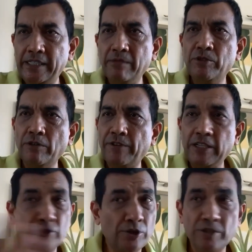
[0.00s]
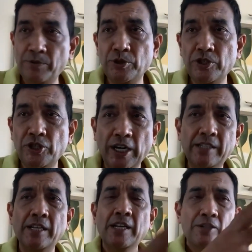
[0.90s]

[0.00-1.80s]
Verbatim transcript: terms of restaurants which were shut.